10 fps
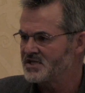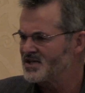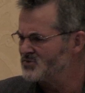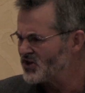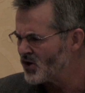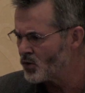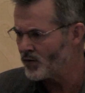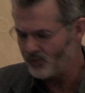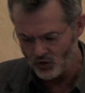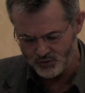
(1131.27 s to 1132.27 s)
some journal
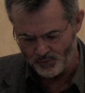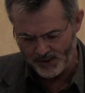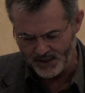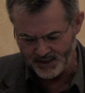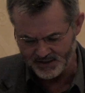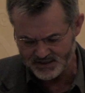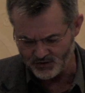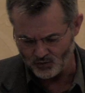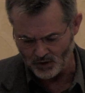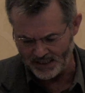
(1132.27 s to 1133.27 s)
reviews were beginning
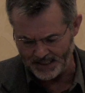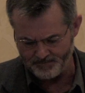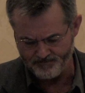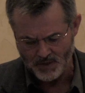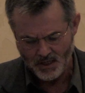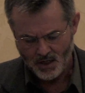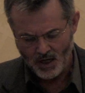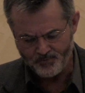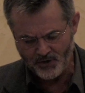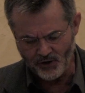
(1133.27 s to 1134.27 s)
to
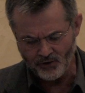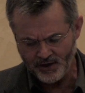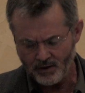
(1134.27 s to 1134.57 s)
appear